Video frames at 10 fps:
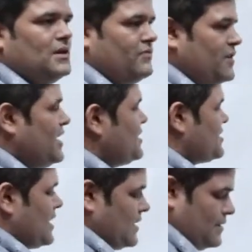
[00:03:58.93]
we
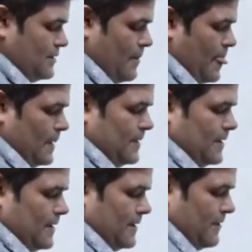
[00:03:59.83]
start
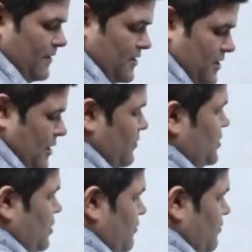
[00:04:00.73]
differential equation of